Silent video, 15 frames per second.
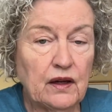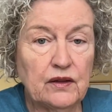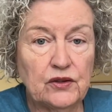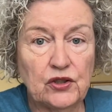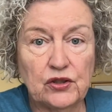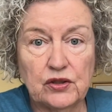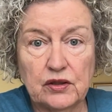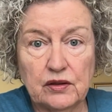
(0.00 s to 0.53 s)

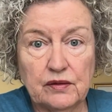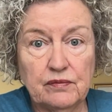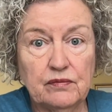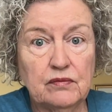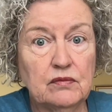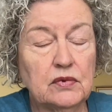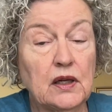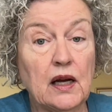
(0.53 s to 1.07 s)
just to
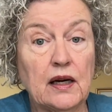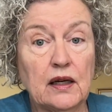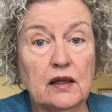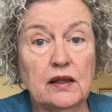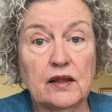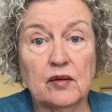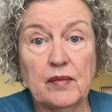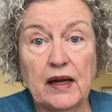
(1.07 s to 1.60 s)
kind of
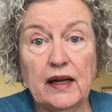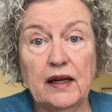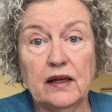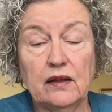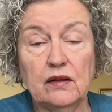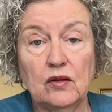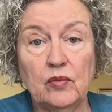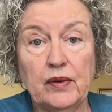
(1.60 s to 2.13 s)
clear my head
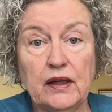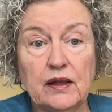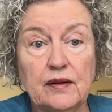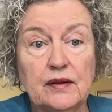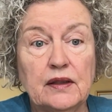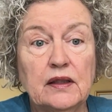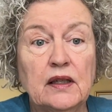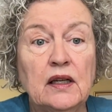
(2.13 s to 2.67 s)
a little bit.
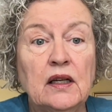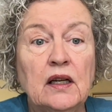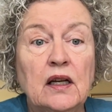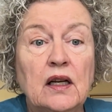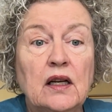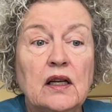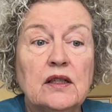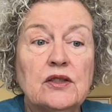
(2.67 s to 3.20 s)

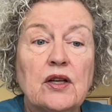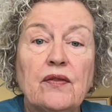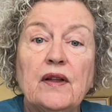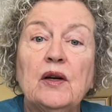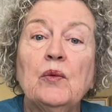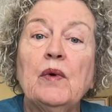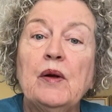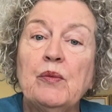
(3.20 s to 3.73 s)
So
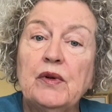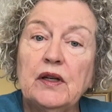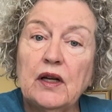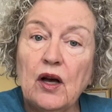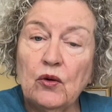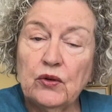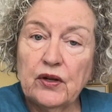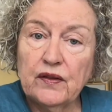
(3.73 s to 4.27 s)
then we would
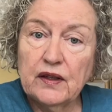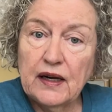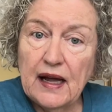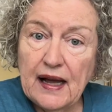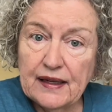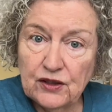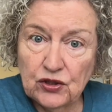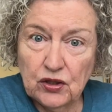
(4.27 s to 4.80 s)
go to the
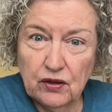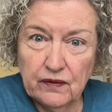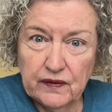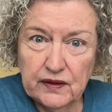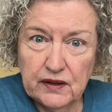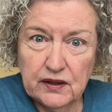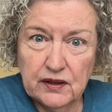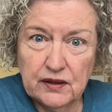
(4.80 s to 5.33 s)
night
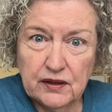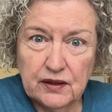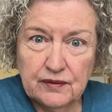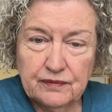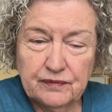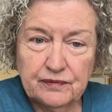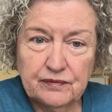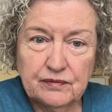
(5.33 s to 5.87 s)
service,
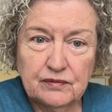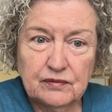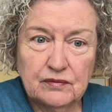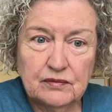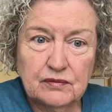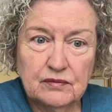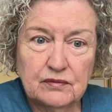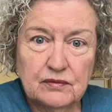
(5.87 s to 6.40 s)

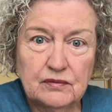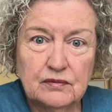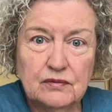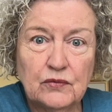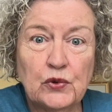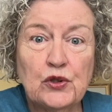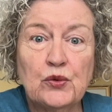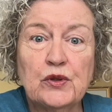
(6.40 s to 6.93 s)

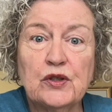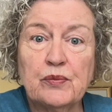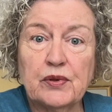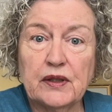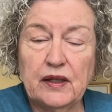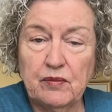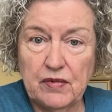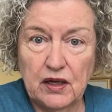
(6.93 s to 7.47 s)
which was
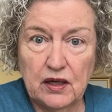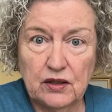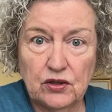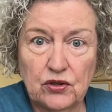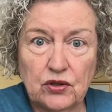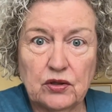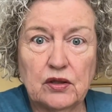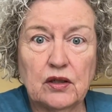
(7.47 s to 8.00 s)
pretty
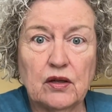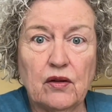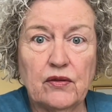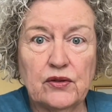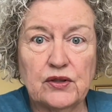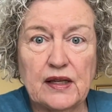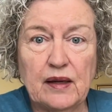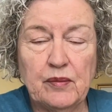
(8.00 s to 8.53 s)
much, the
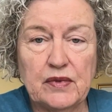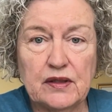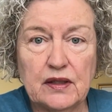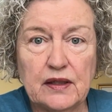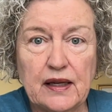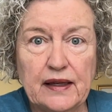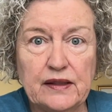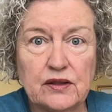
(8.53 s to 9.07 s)
same as the
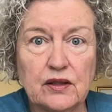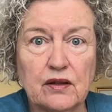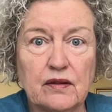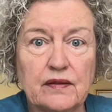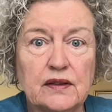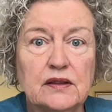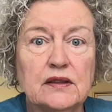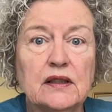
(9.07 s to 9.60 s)
day
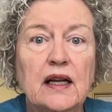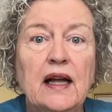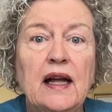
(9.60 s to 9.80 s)
service.